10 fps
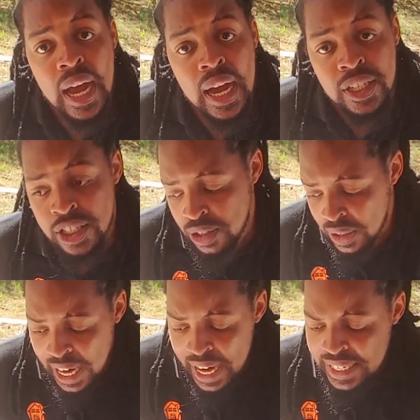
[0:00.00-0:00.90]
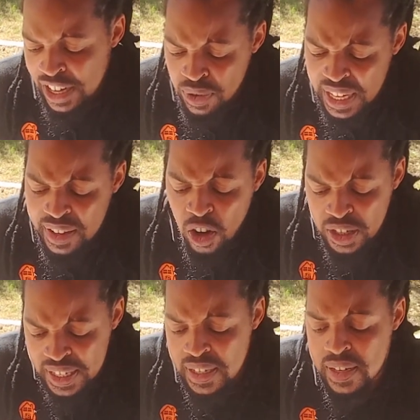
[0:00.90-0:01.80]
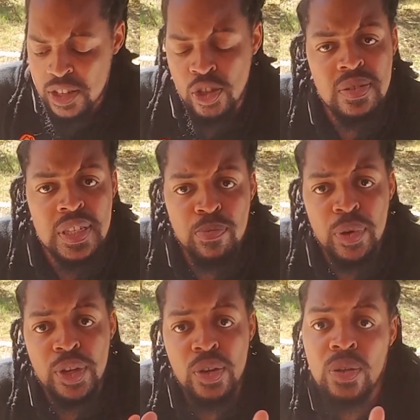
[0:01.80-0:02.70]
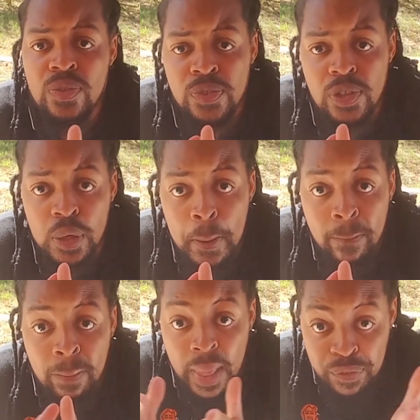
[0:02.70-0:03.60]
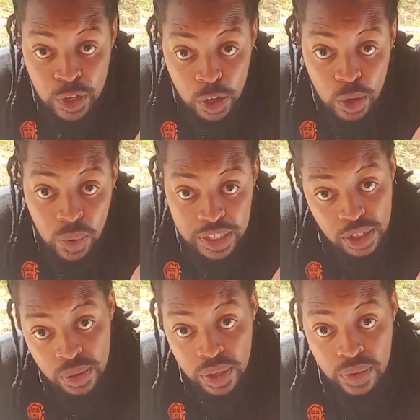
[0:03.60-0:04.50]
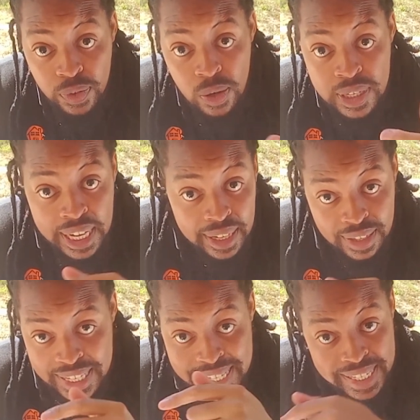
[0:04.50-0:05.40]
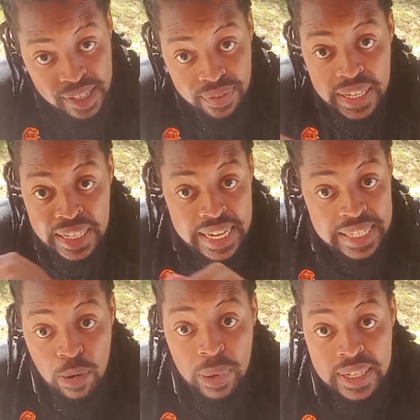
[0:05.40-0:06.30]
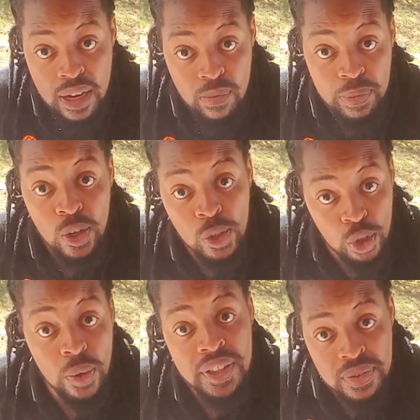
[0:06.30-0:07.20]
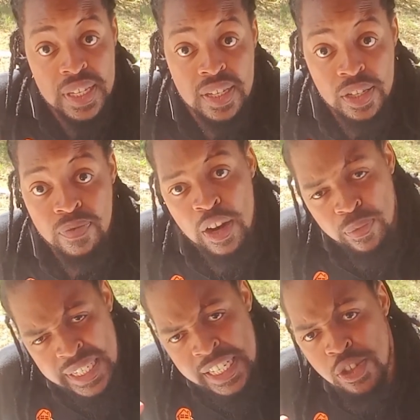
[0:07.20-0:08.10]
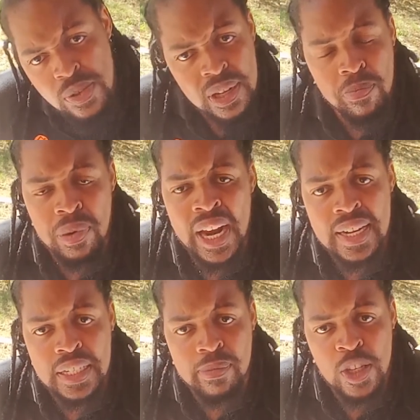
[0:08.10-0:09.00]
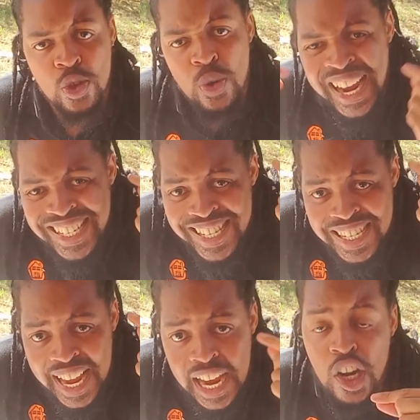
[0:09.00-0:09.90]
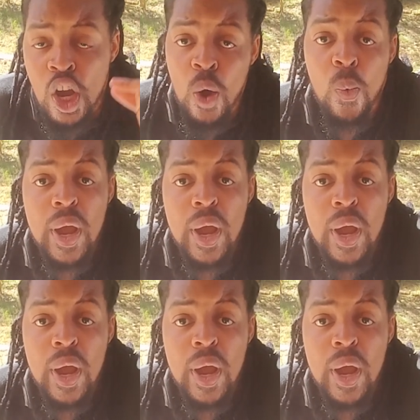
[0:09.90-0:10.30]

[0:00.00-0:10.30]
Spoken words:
to you guys and really consider this. Don't step on your own foot. If you don't know what you're doing, of course, there's a different link somewhere down below. Join 365. We teach you supply and demand so you understand where